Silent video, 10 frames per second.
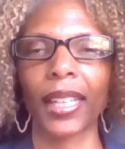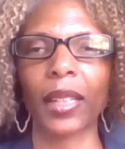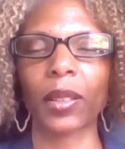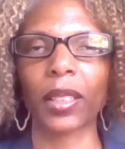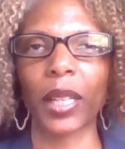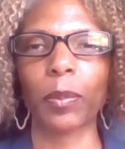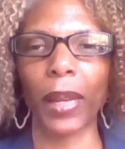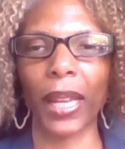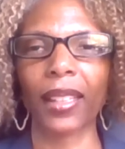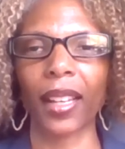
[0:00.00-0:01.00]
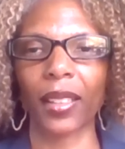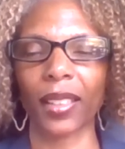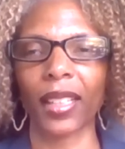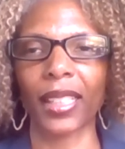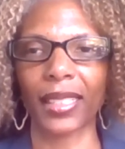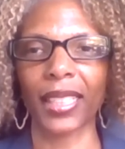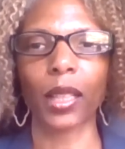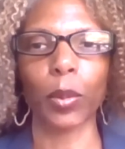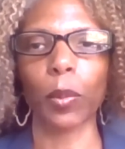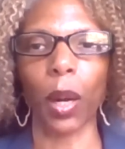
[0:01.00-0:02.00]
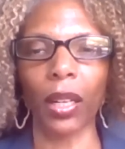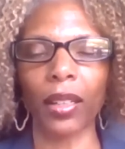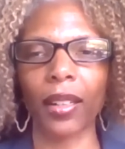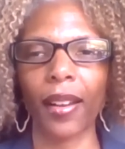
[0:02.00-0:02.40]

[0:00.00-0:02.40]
can make an indelible mark.